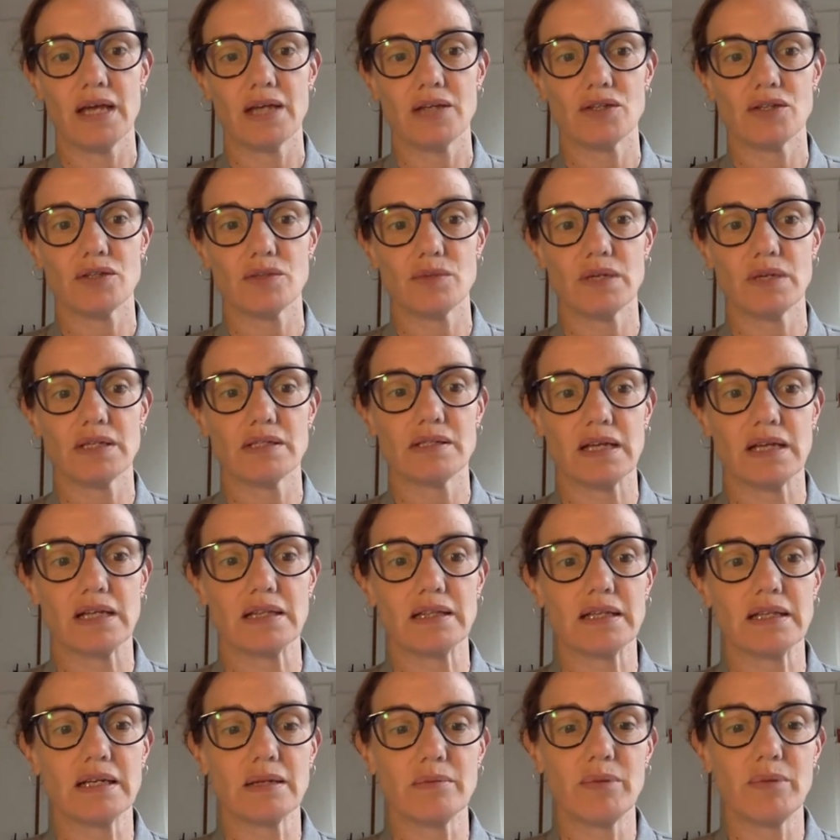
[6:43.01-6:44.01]
Just want to say a
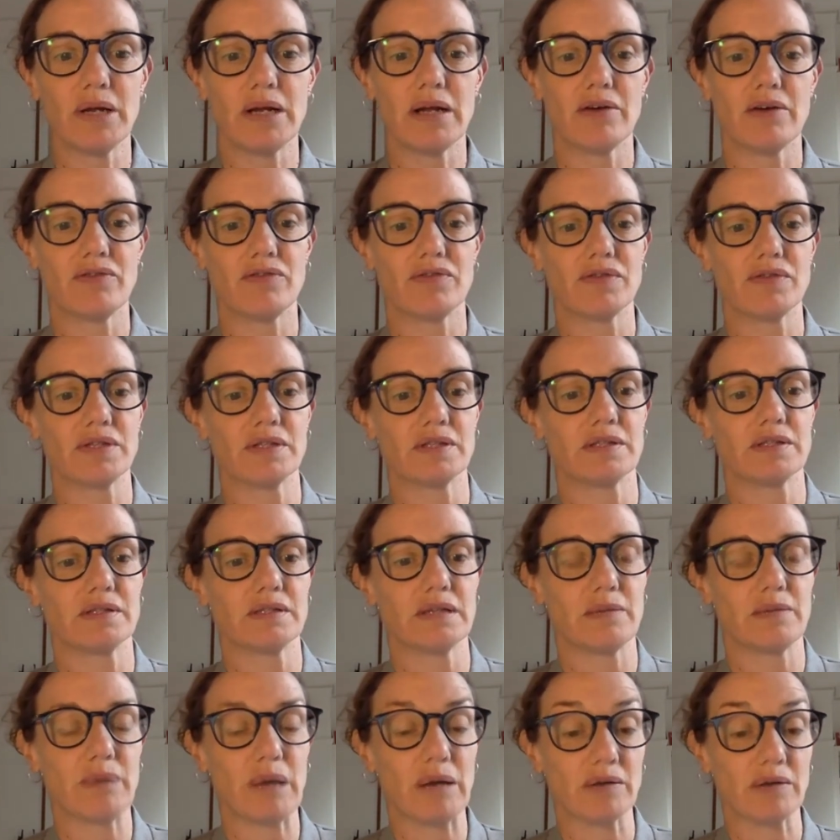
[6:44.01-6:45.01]
little bit
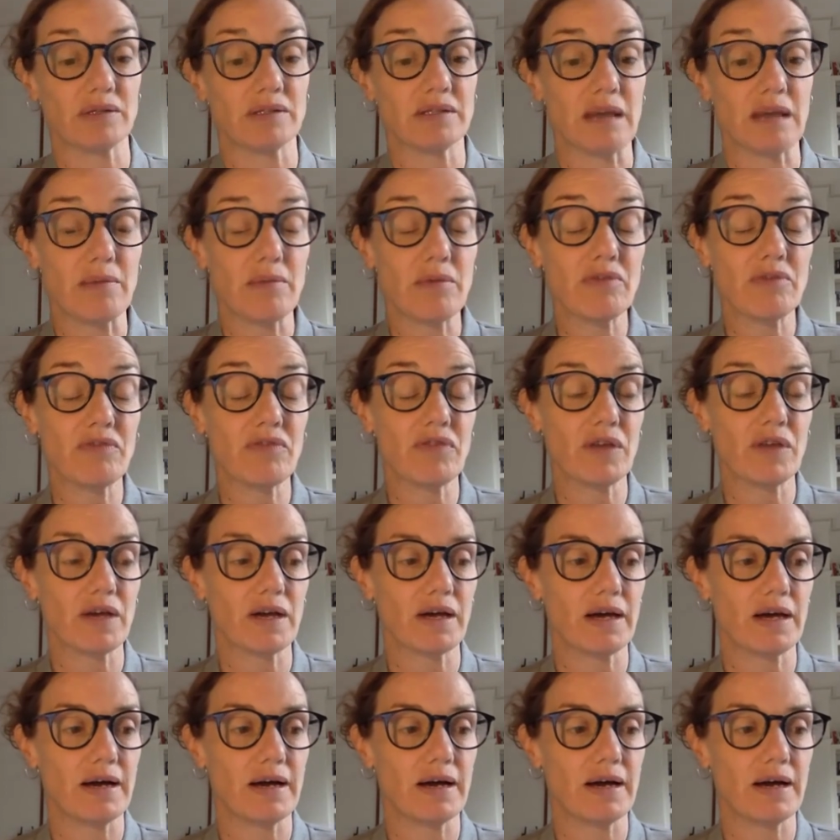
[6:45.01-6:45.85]
about some of the